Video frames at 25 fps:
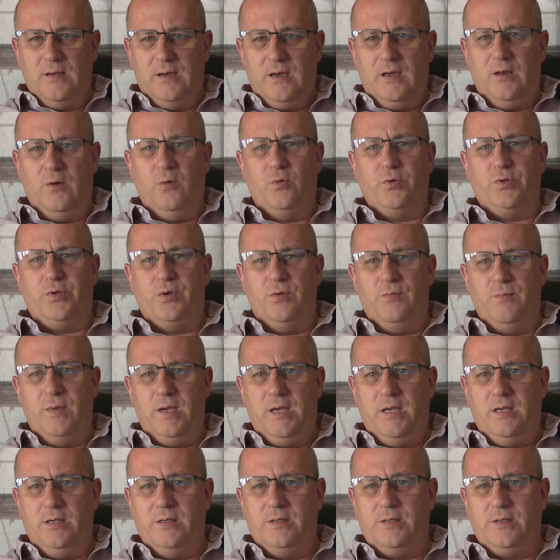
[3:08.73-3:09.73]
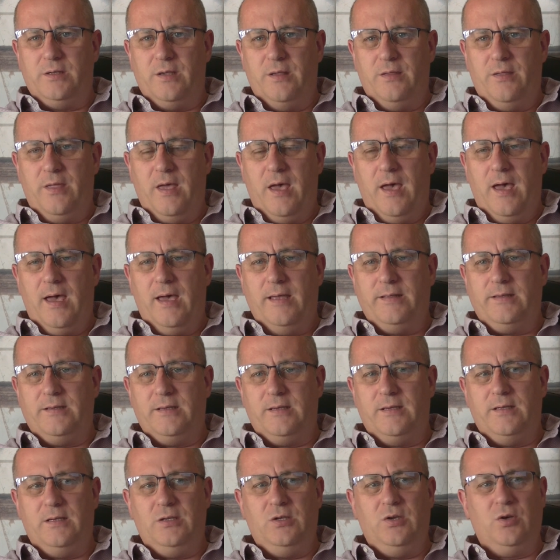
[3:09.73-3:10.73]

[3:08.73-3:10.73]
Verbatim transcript: It also means that